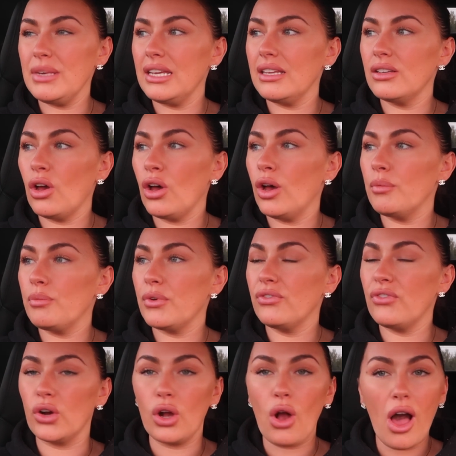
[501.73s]
meeting up
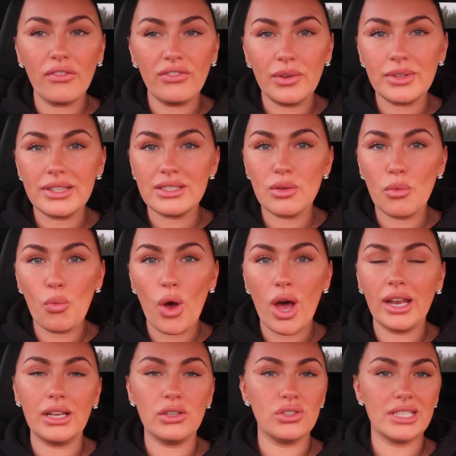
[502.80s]
for a coffee with
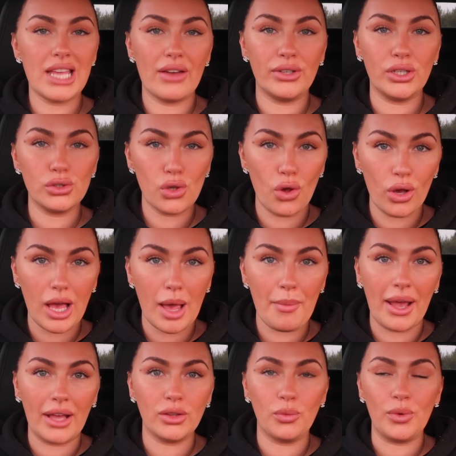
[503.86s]
someone and just having a talk
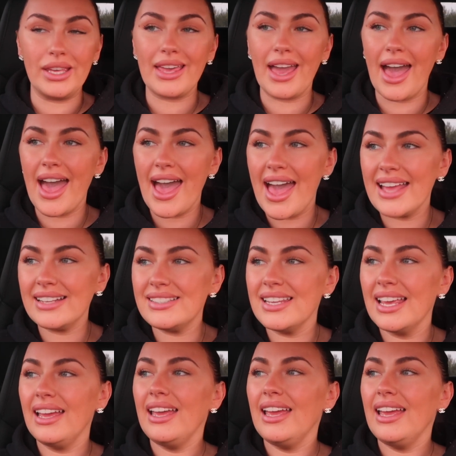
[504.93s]
about the week ahead.